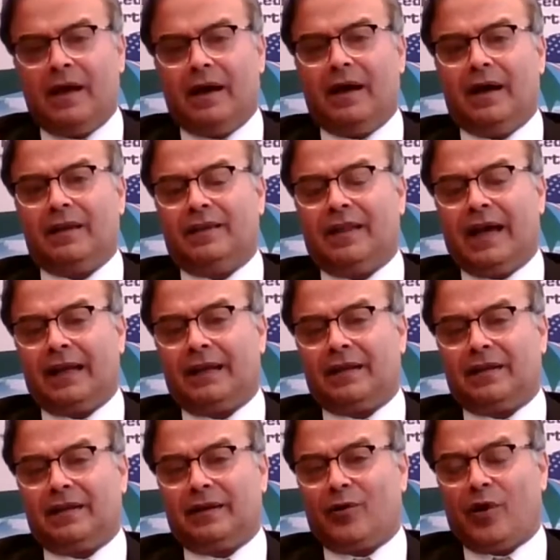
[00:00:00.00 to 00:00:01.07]

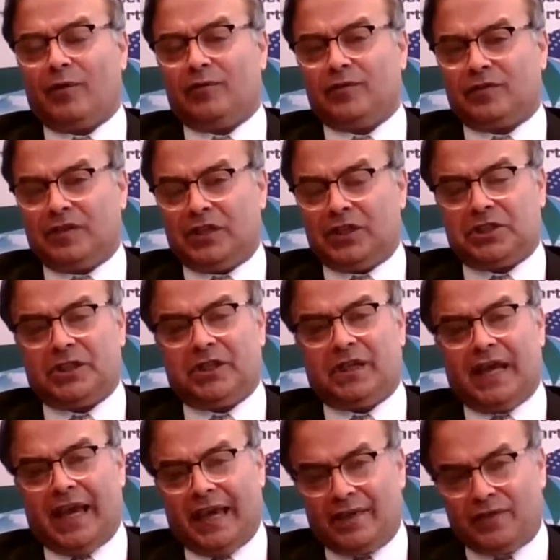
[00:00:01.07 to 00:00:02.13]
that conversation
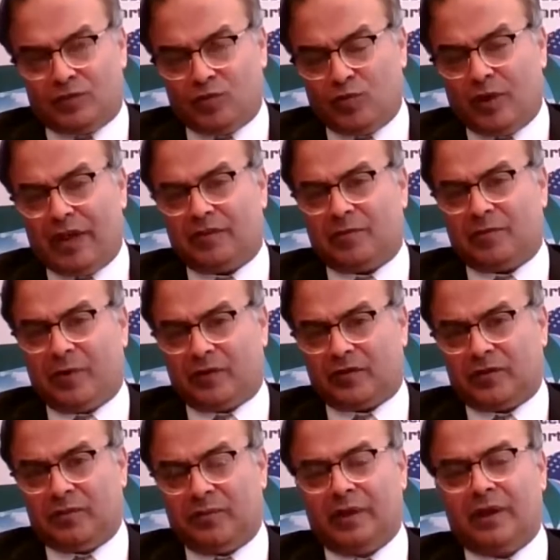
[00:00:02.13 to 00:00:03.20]
as soon as
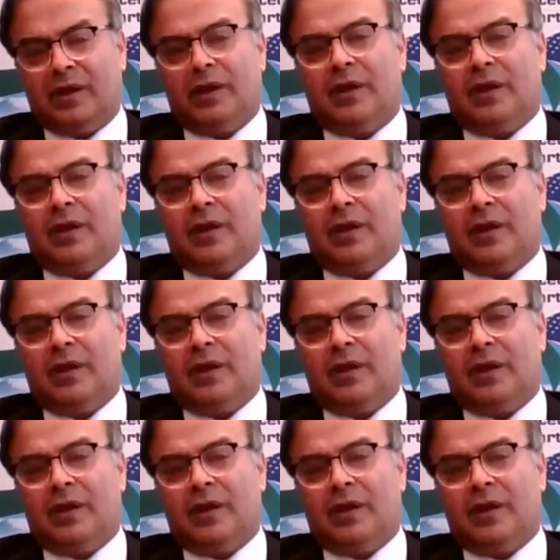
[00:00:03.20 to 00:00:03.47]
possible,